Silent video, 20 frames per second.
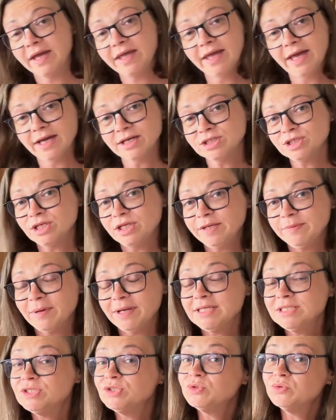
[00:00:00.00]
actually my
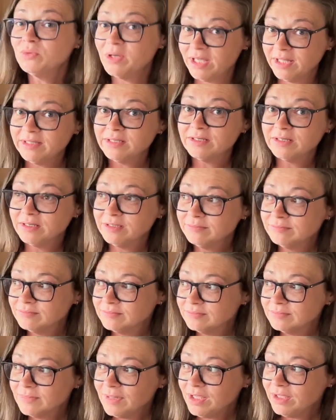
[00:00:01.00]
sweater.
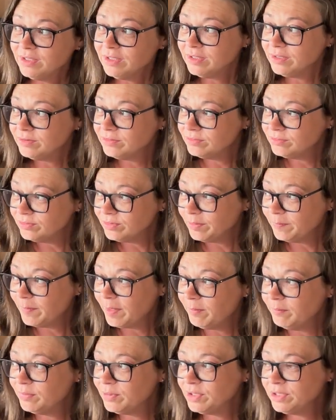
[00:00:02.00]

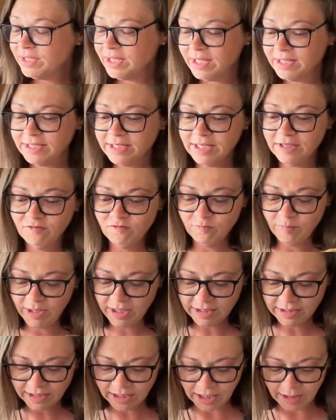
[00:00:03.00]
Remember that I've
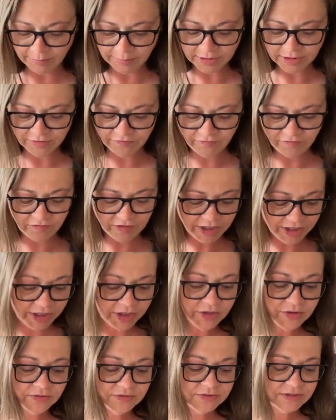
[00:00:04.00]
made a couple of
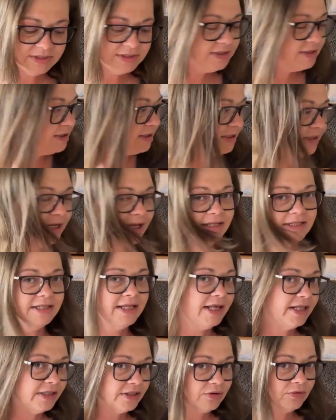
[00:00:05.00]
videos, not
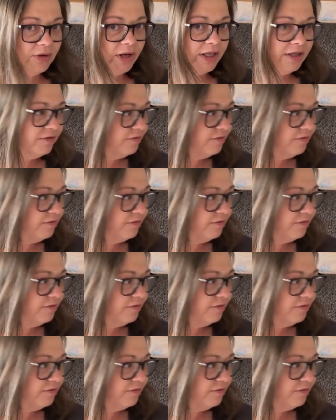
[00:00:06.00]
that great